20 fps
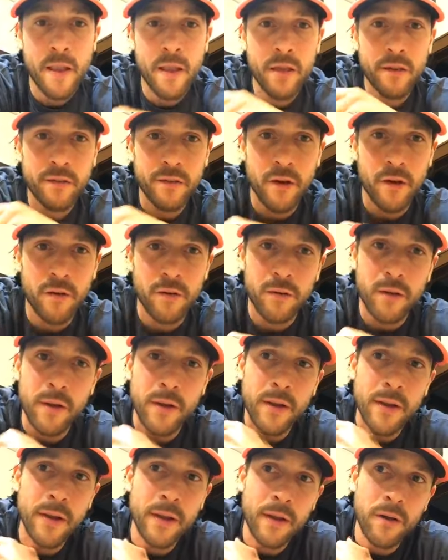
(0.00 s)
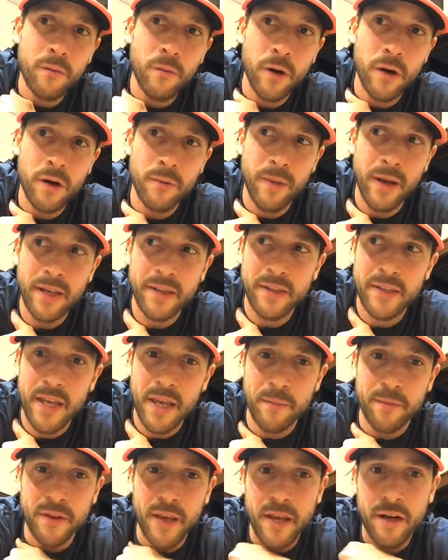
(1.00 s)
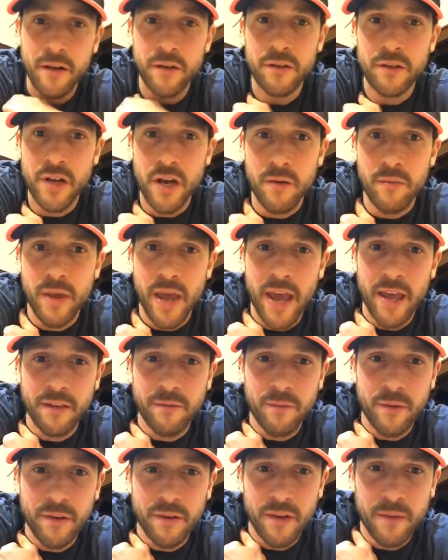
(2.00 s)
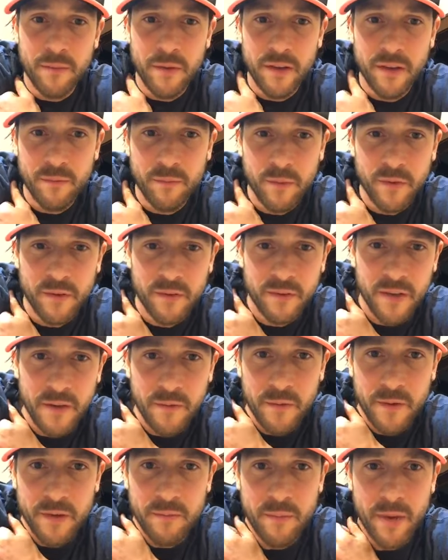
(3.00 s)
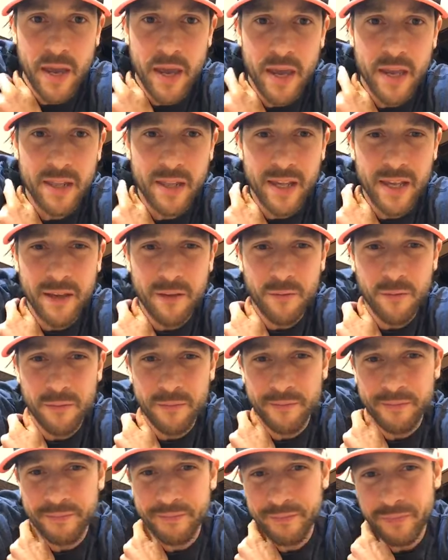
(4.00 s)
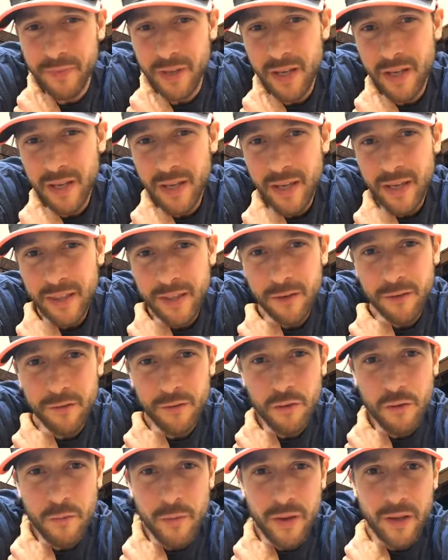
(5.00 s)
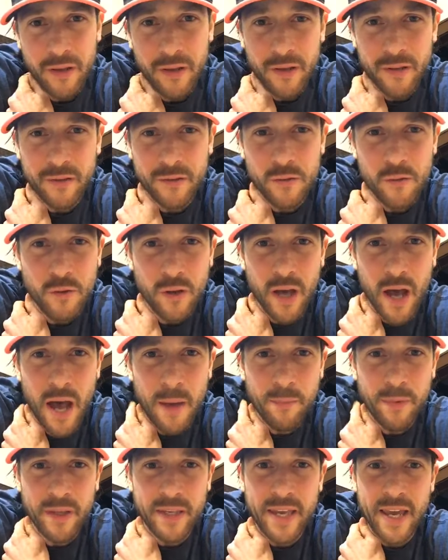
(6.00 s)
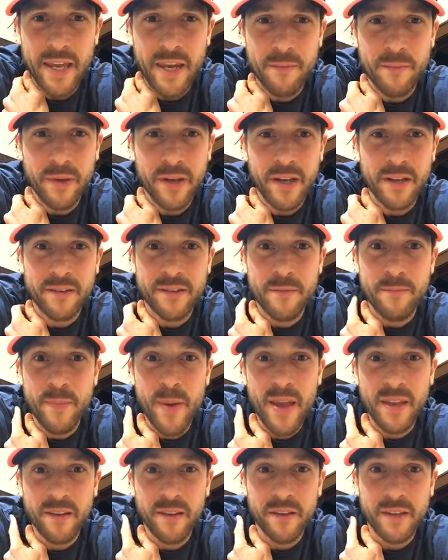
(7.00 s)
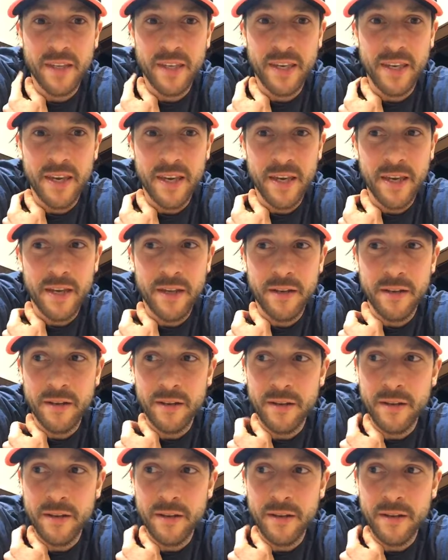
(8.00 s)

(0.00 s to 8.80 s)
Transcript: So, what are my tips? I don't know, Jeremy. Ask me something specific, man. Like, there's too many. It's too complicated because it depends on the kid.